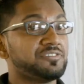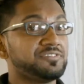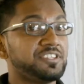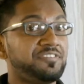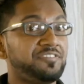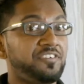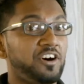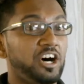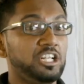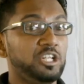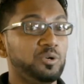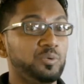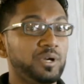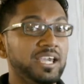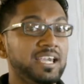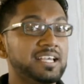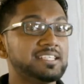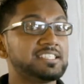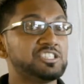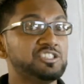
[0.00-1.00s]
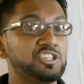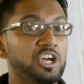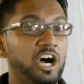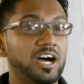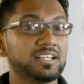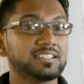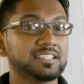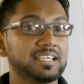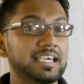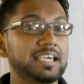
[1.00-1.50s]
following is
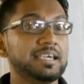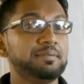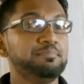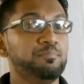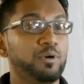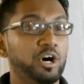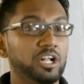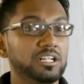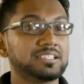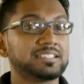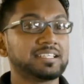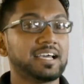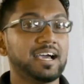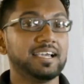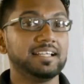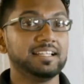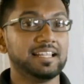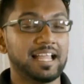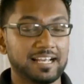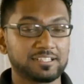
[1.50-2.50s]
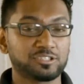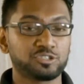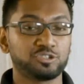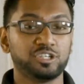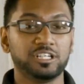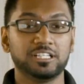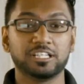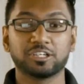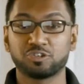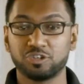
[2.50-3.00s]
not a multilateral
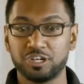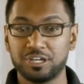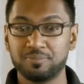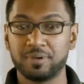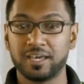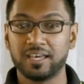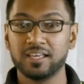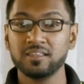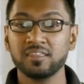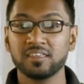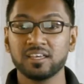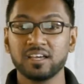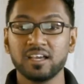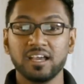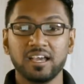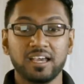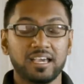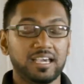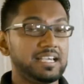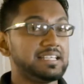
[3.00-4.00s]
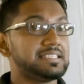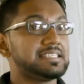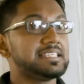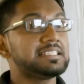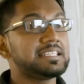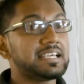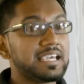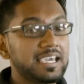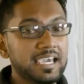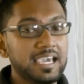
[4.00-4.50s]
agreement? Is it
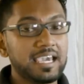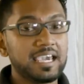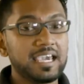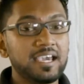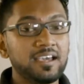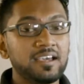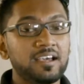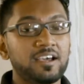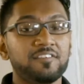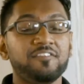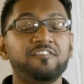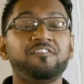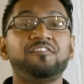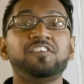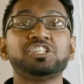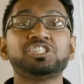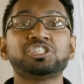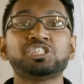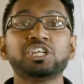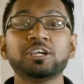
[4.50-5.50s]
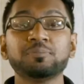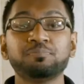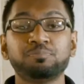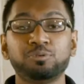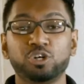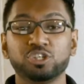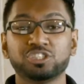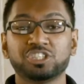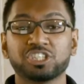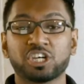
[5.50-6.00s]
A, fishing
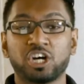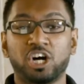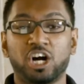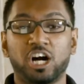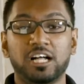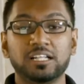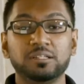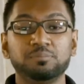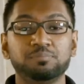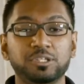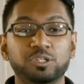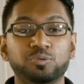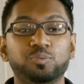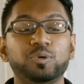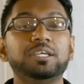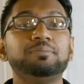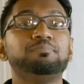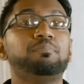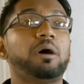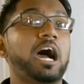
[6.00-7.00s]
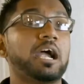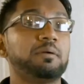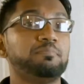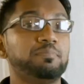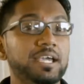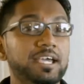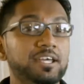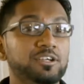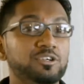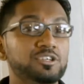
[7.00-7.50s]
protocol between
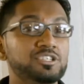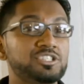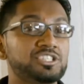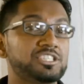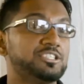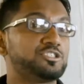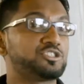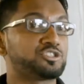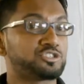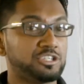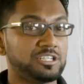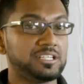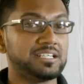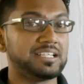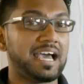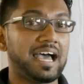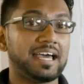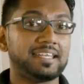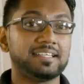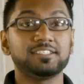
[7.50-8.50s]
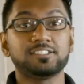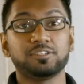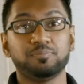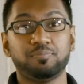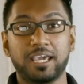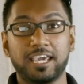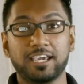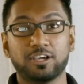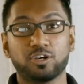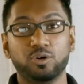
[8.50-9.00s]
Barbados and Trinidad and
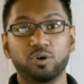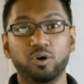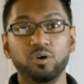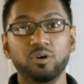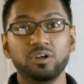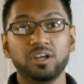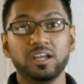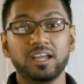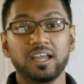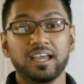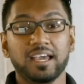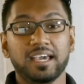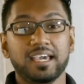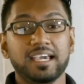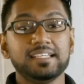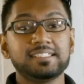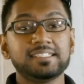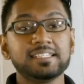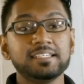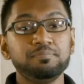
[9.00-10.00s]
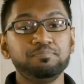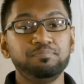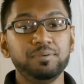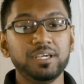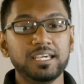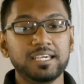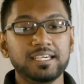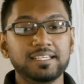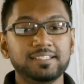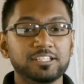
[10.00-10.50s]
Tobago? Is it
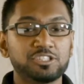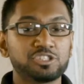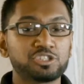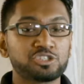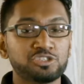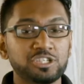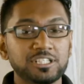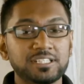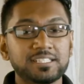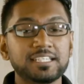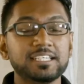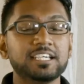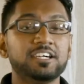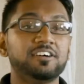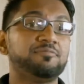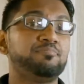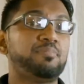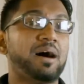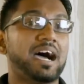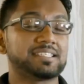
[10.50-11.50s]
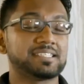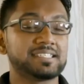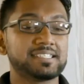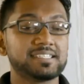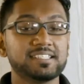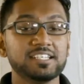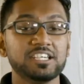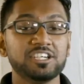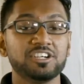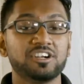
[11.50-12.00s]
B, the Treaty of
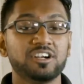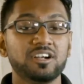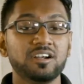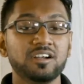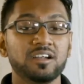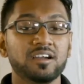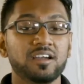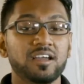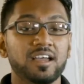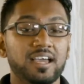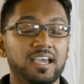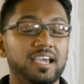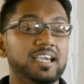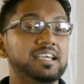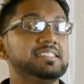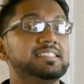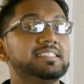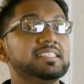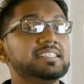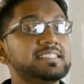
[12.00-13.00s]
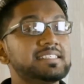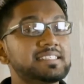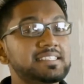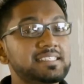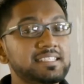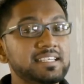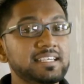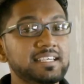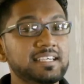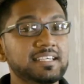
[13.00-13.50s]
Bastille? Is it
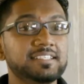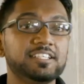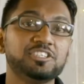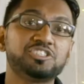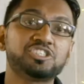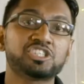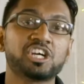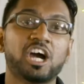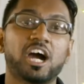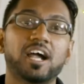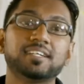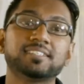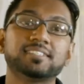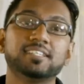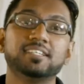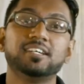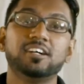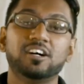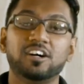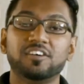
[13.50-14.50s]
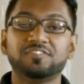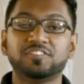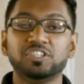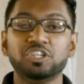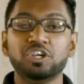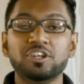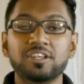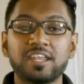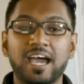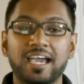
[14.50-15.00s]
C, the Charter of the
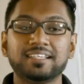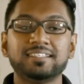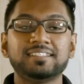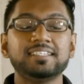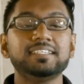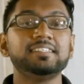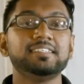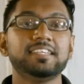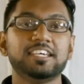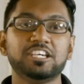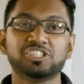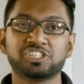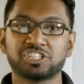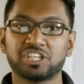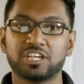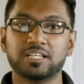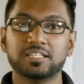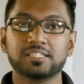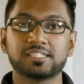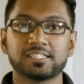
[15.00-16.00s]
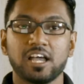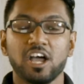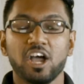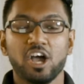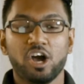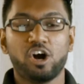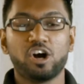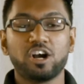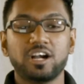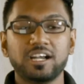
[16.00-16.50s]
United Nations?
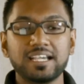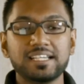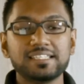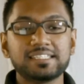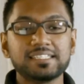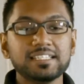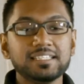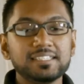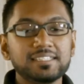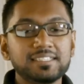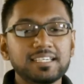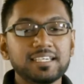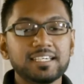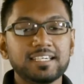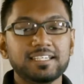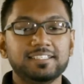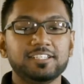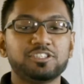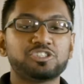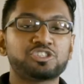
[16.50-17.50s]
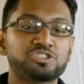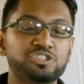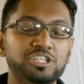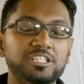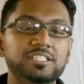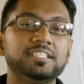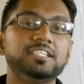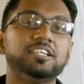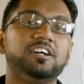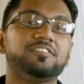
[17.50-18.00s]
Or is it D, the
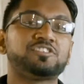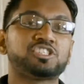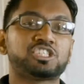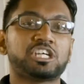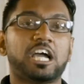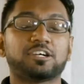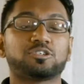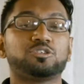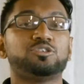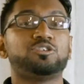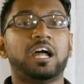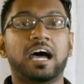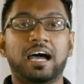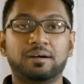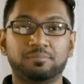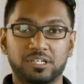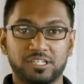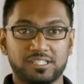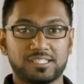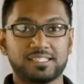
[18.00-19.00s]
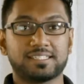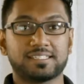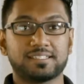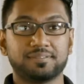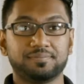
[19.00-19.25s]
Treaty of Chaguaramas?